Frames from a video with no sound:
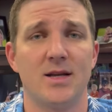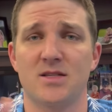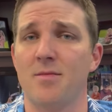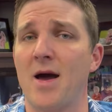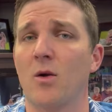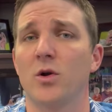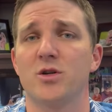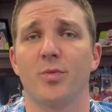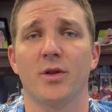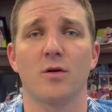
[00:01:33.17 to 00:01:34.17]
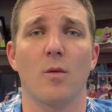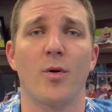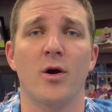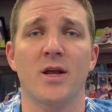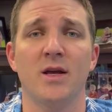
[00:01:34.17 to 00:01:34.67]
Doesn't matter what your political
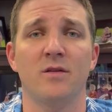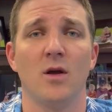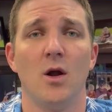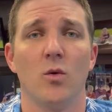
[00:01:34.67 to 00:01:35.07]
party is.